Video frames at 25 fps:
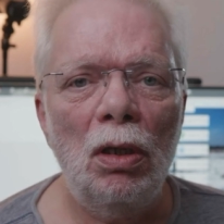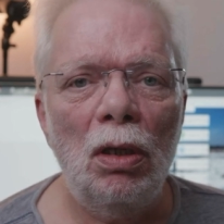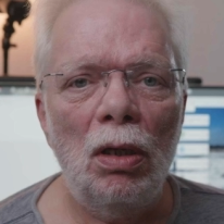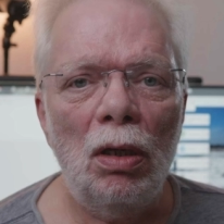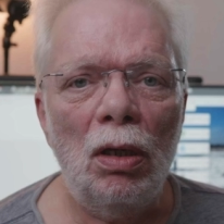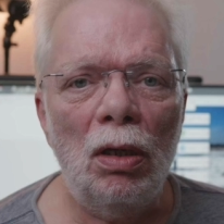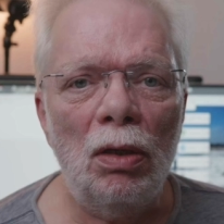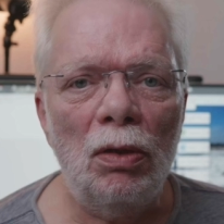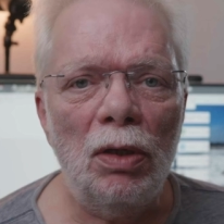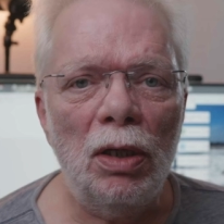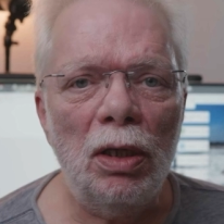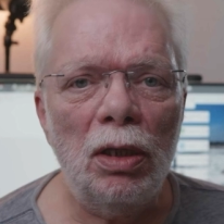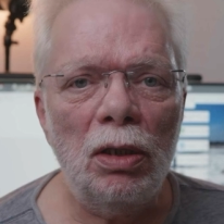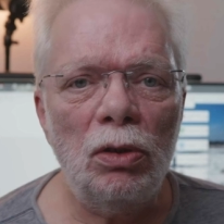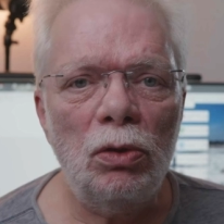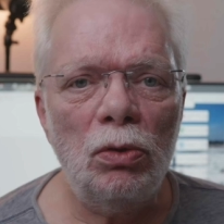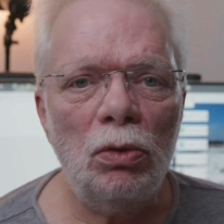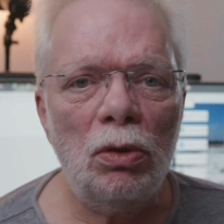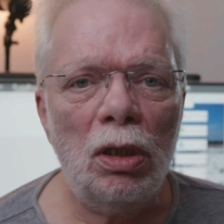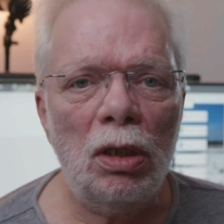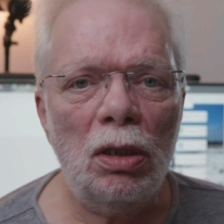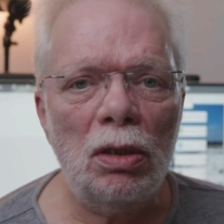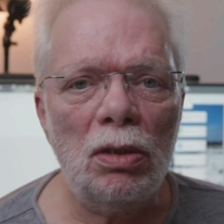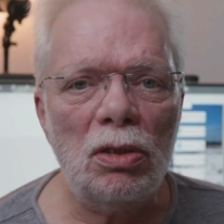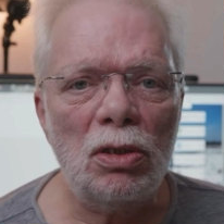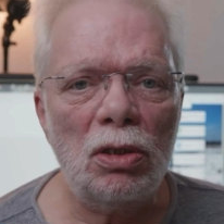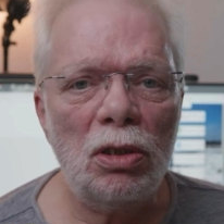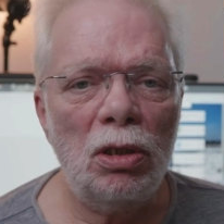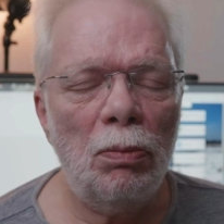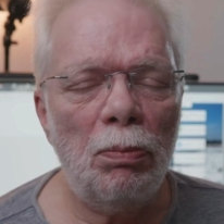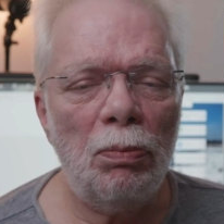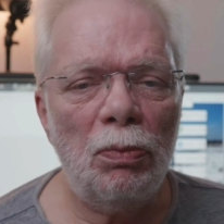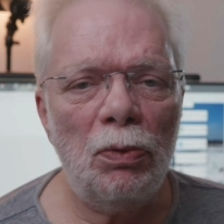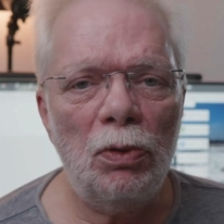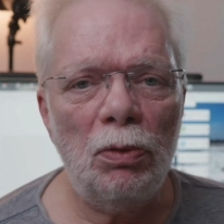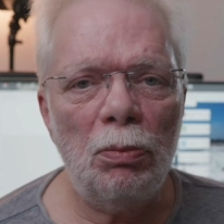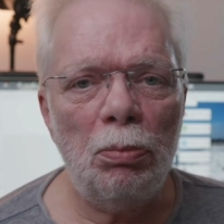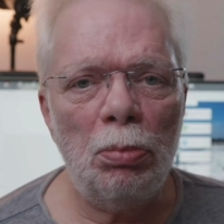and then you can
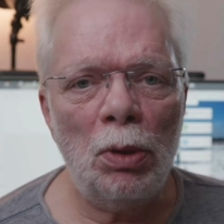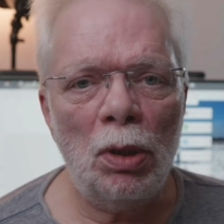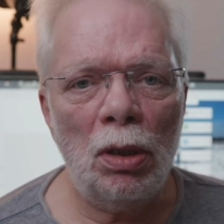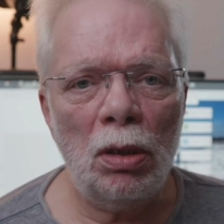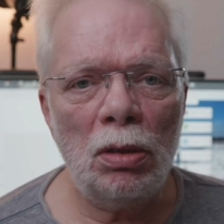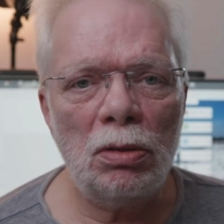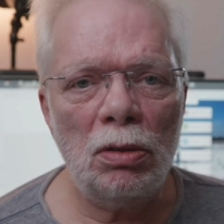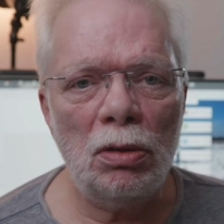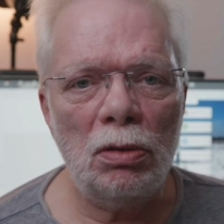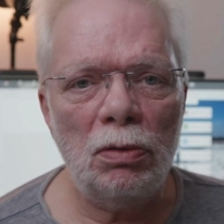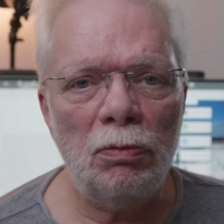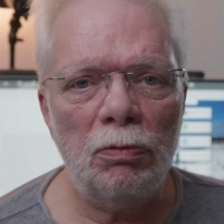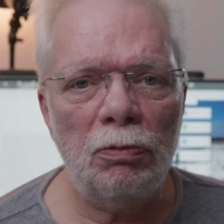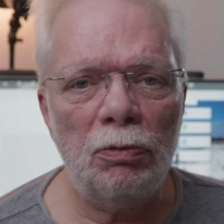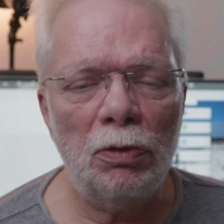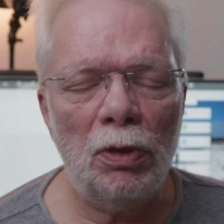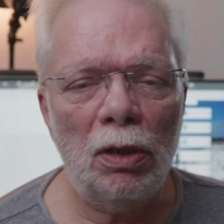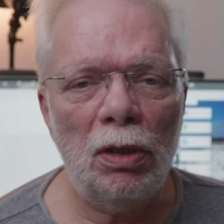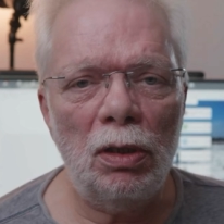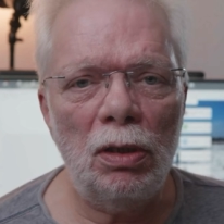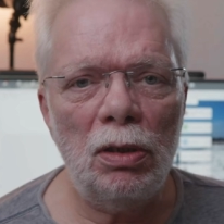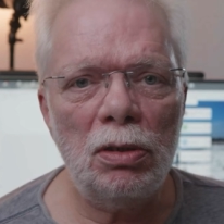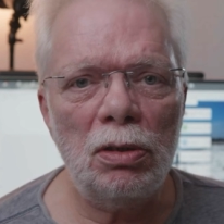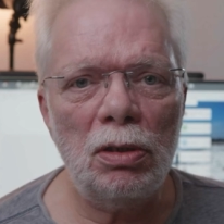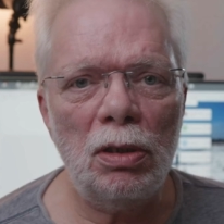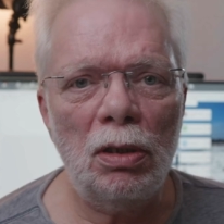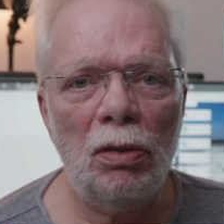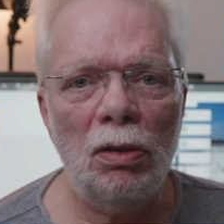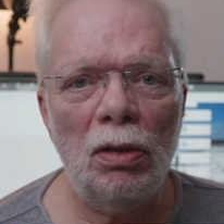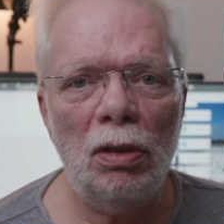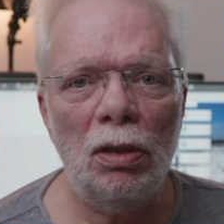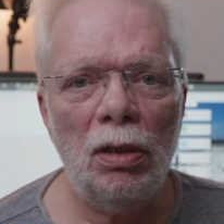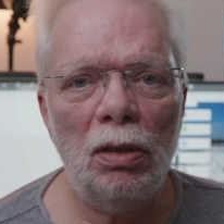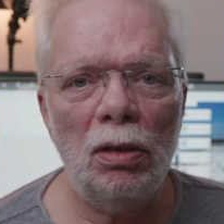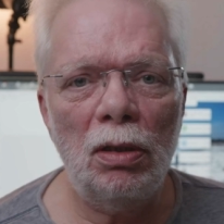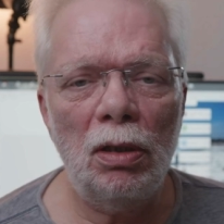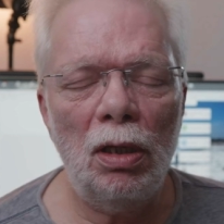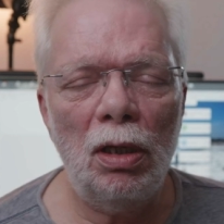skip the proxy files, and
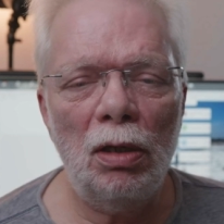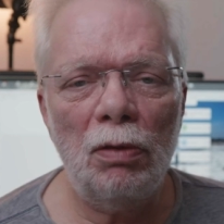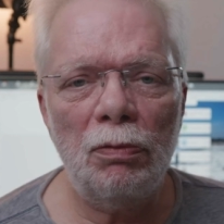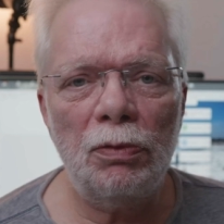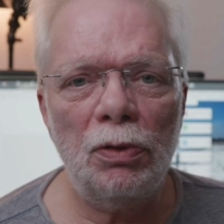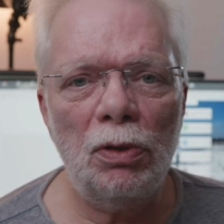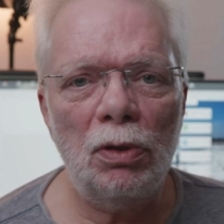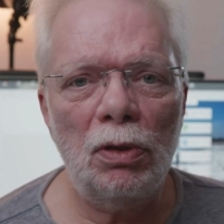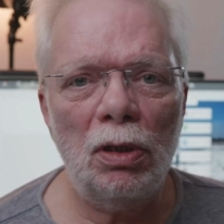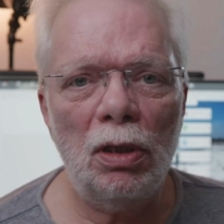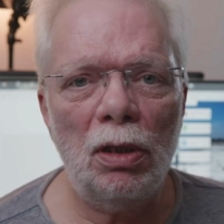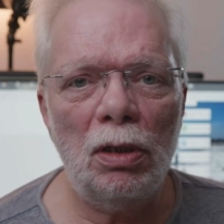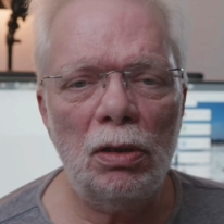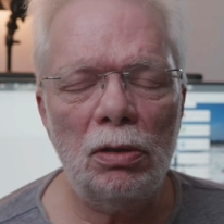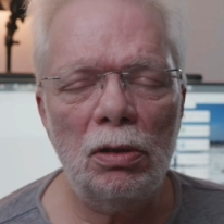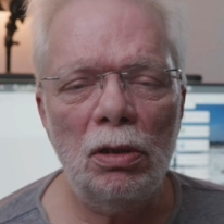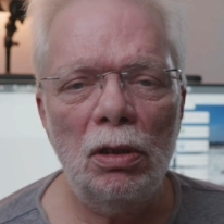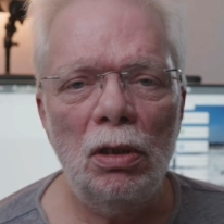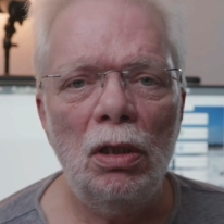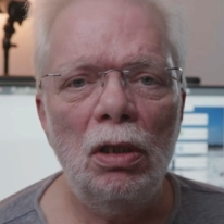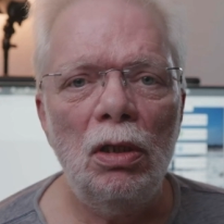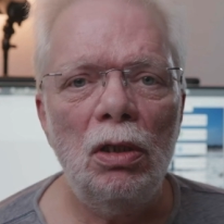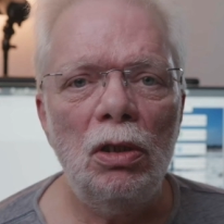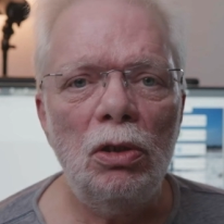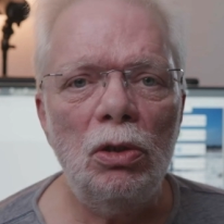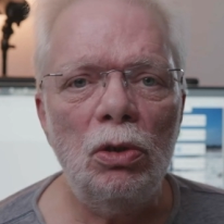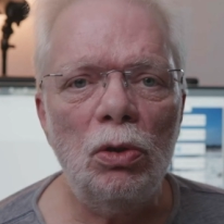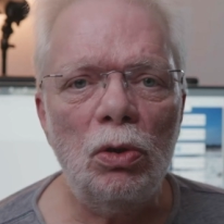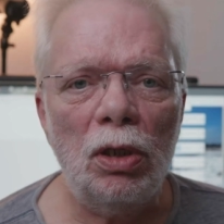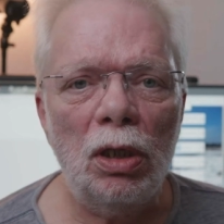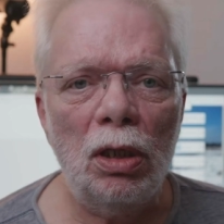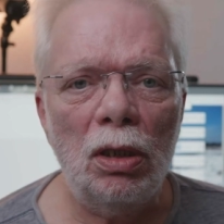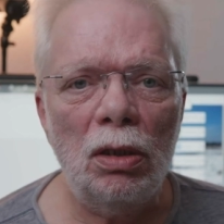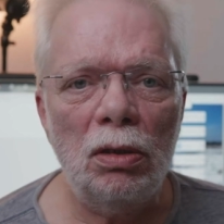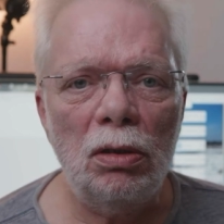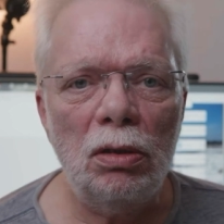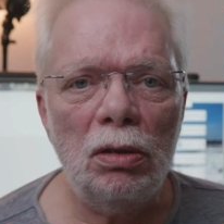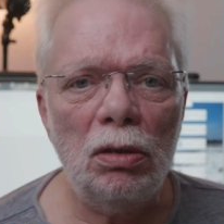then after that you
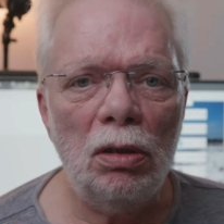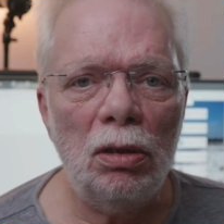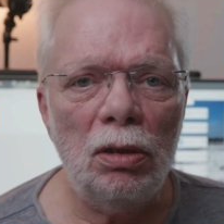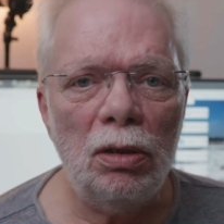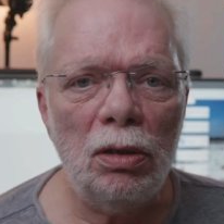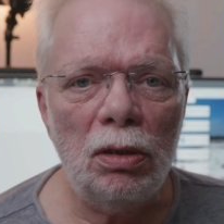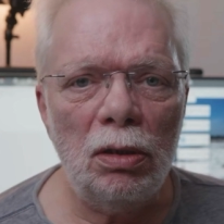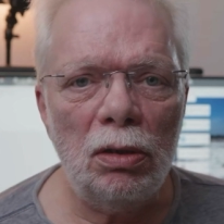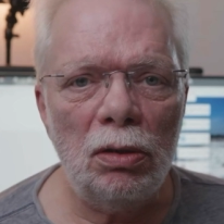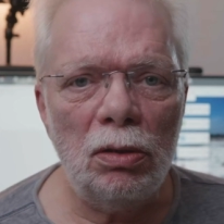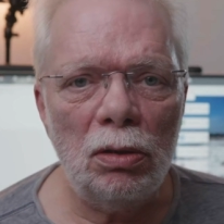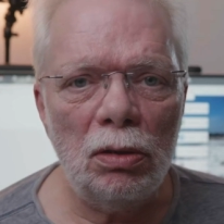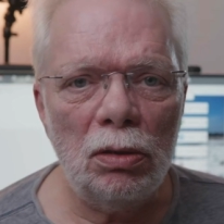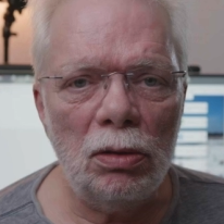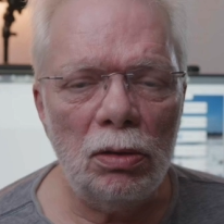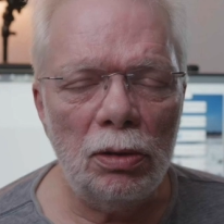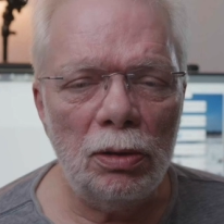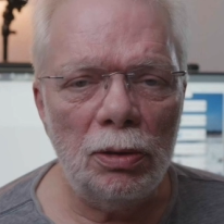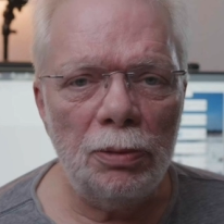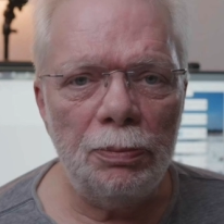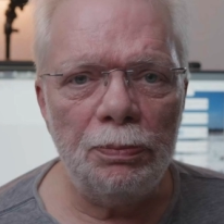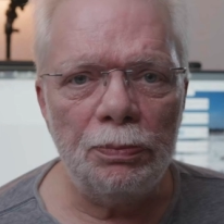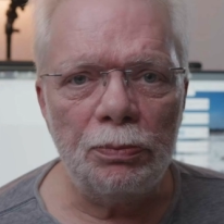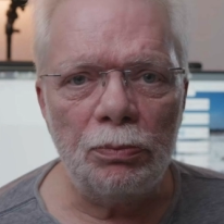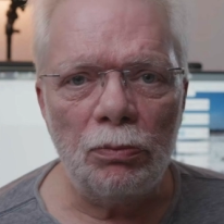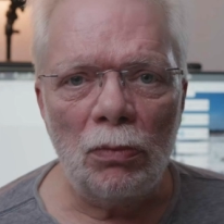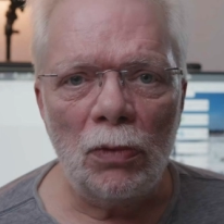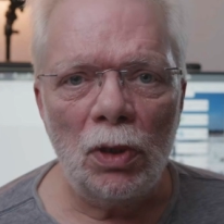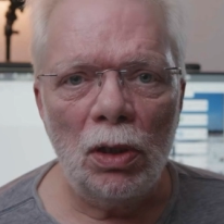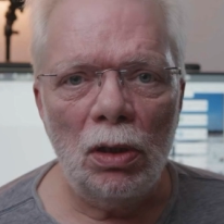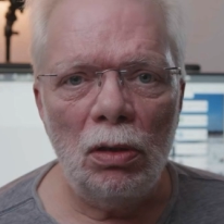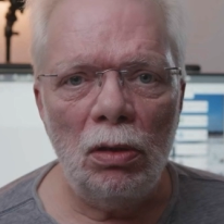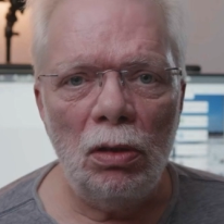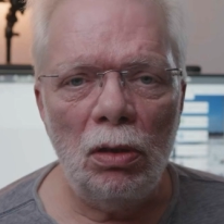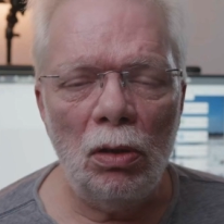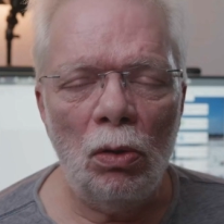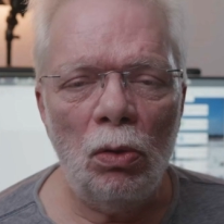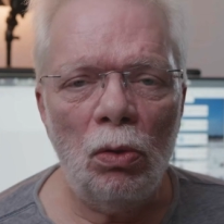can delete
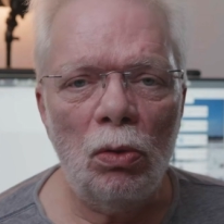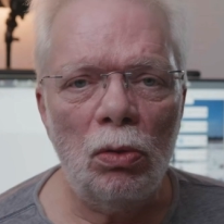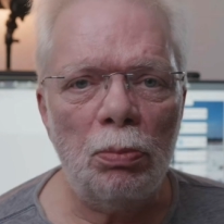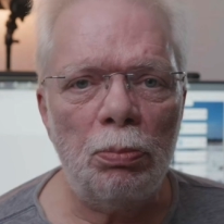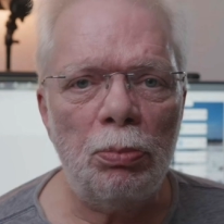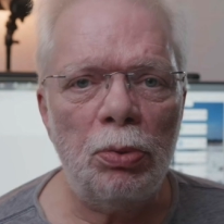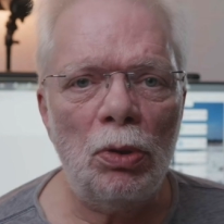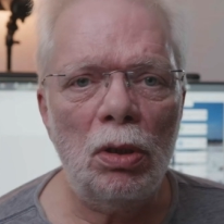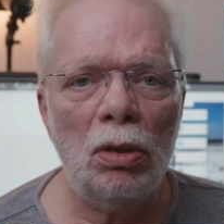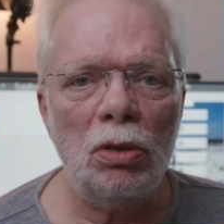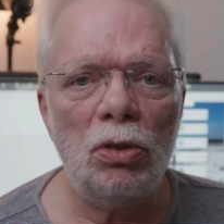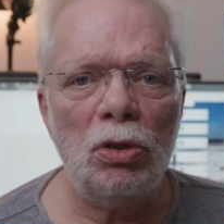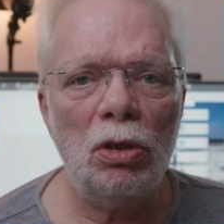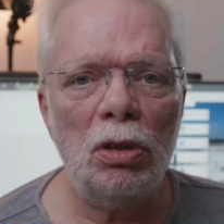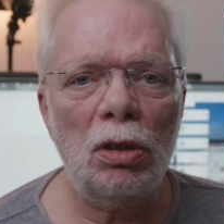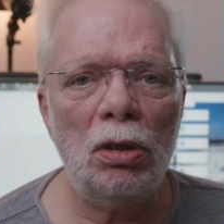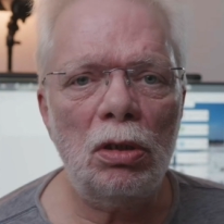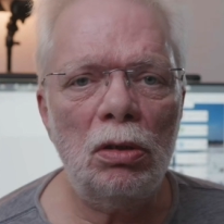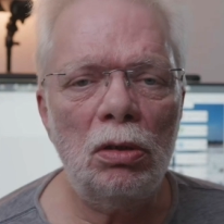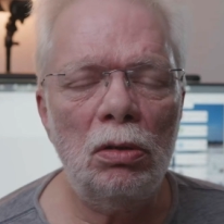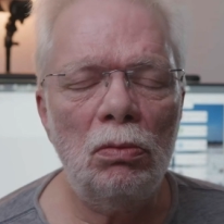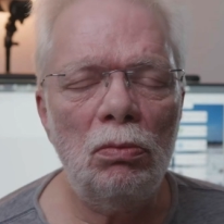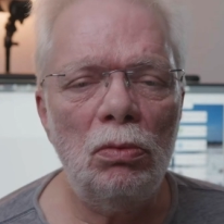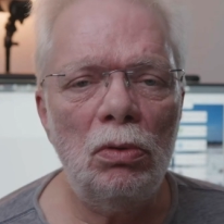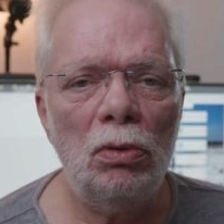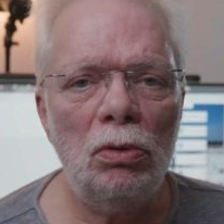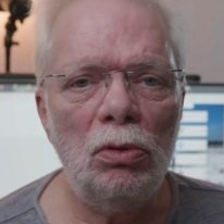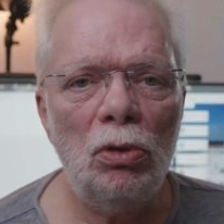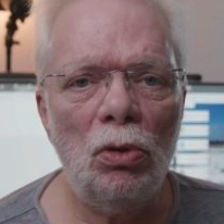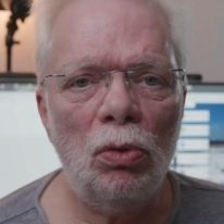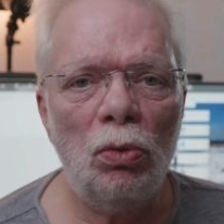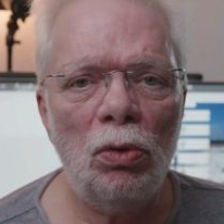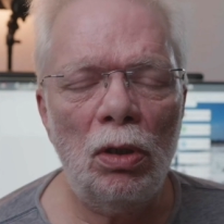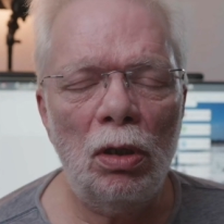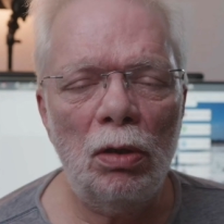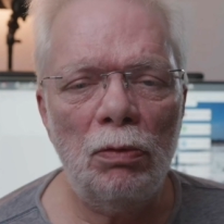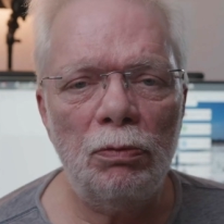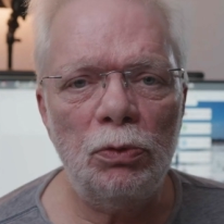the whole project and
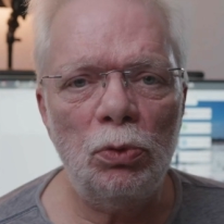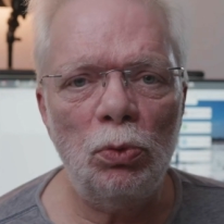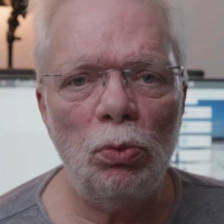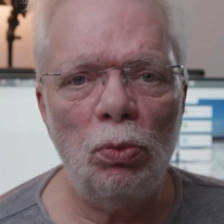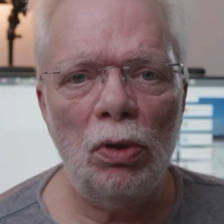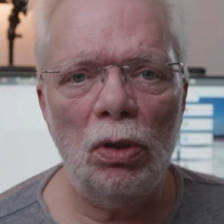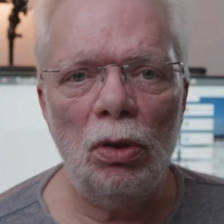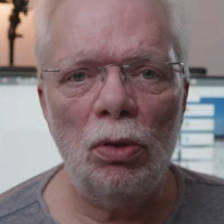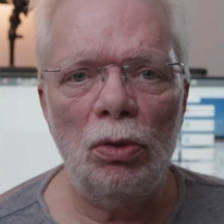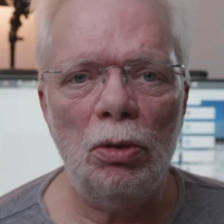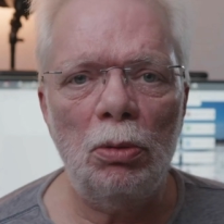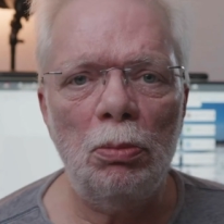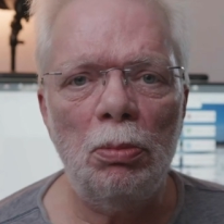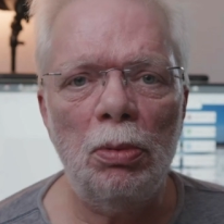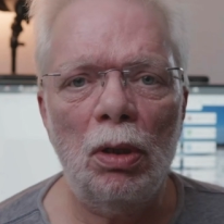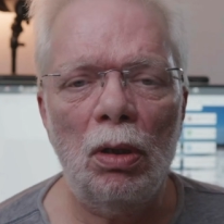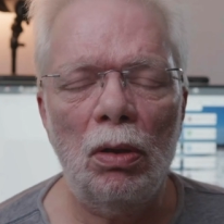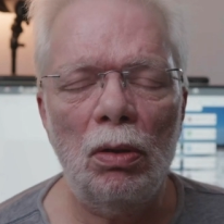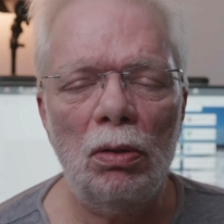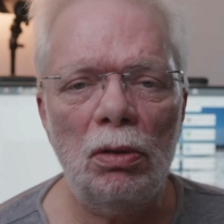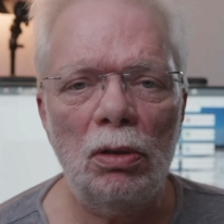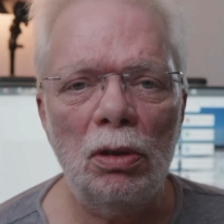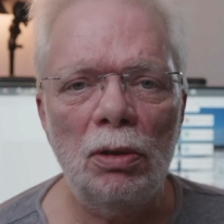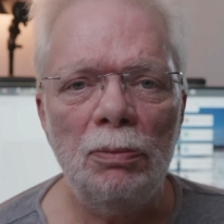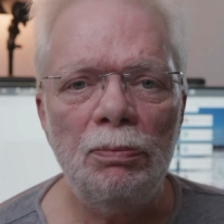don't have to worry about